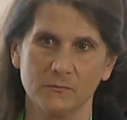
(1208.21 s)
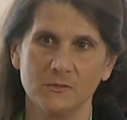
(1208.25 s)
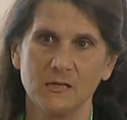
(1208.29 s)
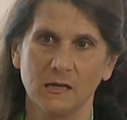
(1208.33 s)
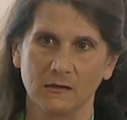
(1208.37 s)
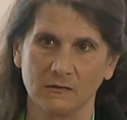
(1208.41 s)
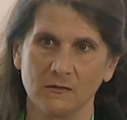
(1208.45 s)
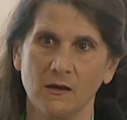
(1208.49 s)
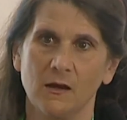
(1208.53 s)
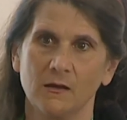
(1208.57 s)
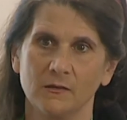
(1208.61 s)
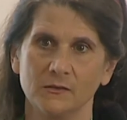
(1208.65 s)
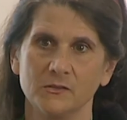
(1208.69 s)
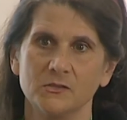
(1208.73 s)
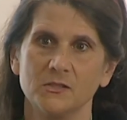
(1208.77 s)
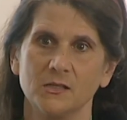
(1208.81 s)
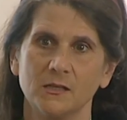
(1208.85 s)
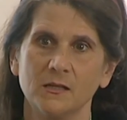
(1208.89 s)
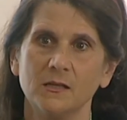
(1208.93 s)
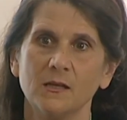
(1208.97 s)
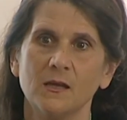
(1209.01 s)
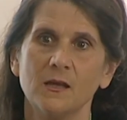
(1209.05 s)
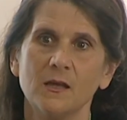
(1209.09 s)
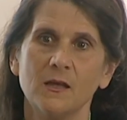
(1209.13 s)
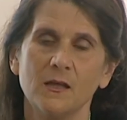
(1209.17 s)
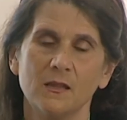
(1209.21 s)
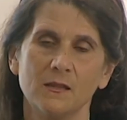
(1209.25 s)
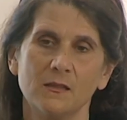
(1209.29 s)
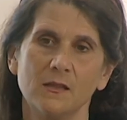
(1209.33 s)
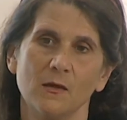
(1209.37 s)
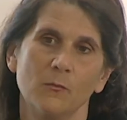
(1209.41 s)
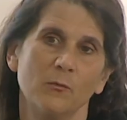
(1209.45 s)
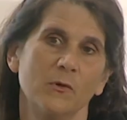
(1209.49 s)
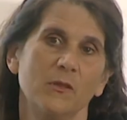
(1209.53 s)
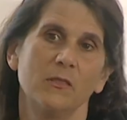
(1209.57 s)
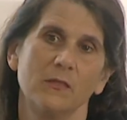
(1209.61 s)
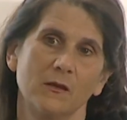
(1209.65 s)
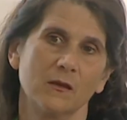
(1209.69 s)
technology,
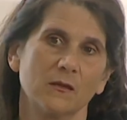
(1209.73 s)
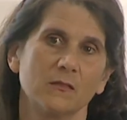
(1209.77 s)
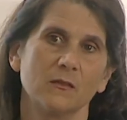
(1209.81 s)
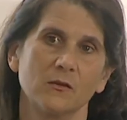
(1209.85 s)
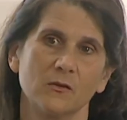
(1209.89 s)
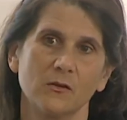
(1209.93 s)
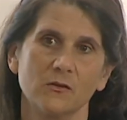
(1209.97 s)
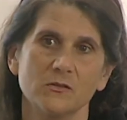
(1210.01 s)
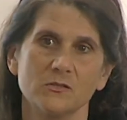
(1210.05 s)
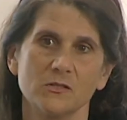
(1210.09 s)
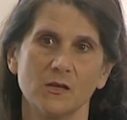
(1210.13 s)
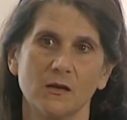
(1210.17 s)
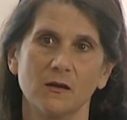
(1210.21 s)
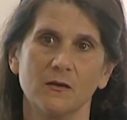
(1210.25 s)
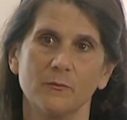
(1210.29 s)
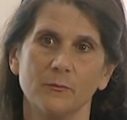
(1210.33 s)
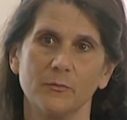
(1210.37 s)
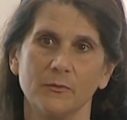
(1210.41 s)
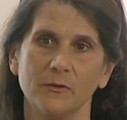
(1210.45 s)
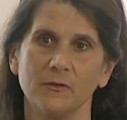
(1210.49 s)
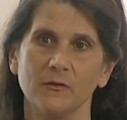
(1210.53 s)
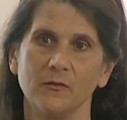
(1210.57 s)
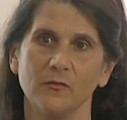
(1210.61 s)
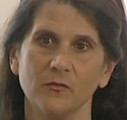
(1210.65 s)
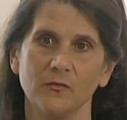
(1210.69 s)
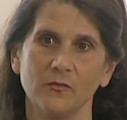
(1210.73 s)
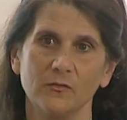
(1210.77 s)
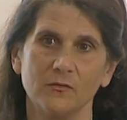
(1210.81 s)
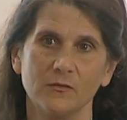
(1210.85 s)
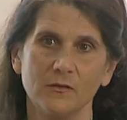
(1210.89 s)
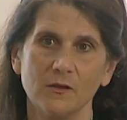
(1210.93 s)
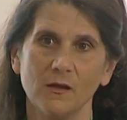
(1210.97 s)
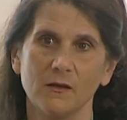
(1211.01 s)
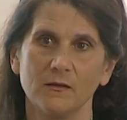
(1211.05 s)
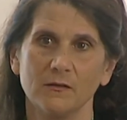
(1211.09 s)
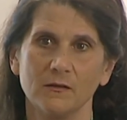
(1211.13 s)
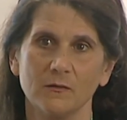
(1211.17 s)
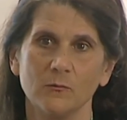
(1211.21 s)
then we think that our job is
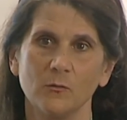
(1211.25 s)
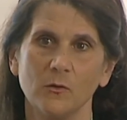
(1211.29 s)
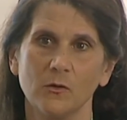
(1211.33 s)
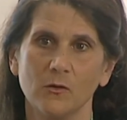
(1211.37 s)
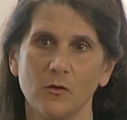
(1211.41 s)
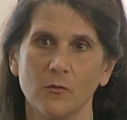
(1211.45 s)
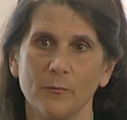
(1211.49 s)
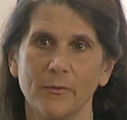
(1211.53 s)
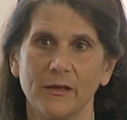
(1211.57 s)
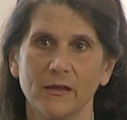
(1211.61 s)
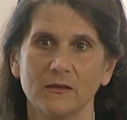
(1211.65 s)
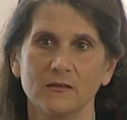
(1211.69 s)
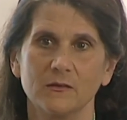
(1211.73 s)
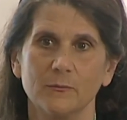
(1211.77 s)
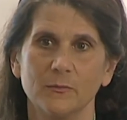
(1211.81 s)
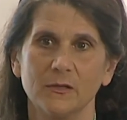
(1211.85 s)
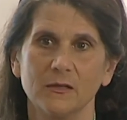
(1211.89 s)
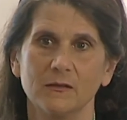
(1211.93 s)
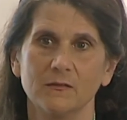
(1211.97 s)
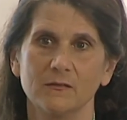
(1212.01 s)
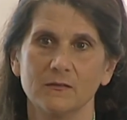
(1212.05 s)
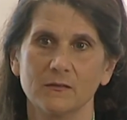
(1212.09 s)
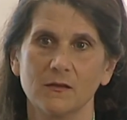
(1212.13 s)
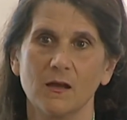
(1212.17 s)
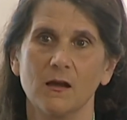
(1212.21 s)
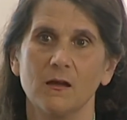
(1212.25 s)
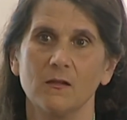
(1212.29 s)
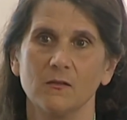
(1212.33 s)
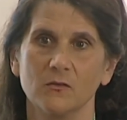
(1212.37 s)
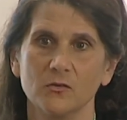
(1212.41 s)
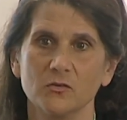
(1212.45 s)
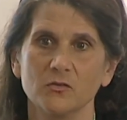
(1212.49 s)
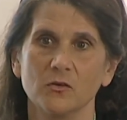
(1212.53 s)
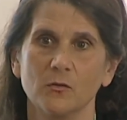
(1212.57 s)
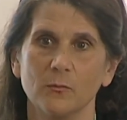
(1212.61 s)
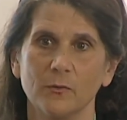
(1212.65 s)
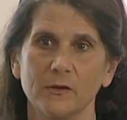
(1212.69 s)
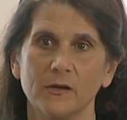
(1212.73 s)
done and we'll go back to being
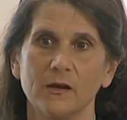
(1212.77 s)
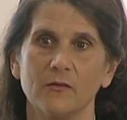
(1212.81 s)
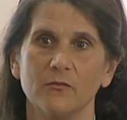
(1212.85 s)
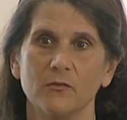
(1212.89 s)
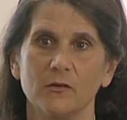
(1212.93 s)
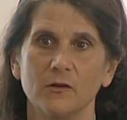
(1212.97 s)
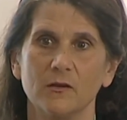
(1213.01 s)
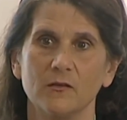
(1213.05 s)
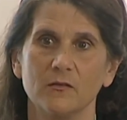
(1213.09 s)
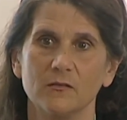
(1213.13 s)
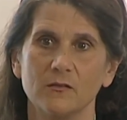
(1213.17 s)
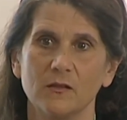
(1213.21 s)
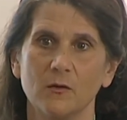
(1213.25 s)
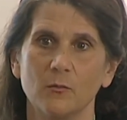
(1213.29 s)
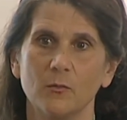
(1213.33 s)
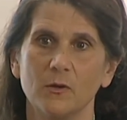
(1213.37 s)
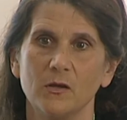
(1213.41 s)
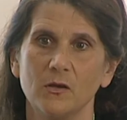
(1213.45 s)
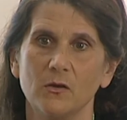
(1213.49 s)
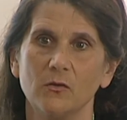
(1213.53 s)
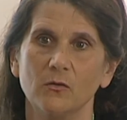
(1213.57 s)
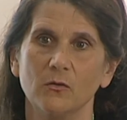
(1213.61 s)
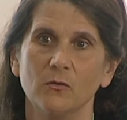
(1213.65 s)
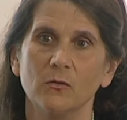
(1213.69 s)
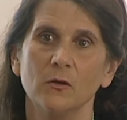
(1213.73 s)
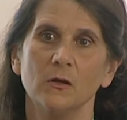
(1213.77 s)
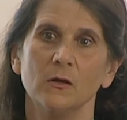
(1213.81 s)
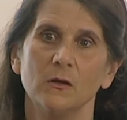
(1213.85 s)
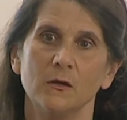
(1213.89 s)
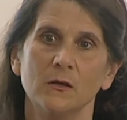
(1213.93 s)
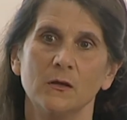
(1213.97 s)
scholars or whatever it is that we do.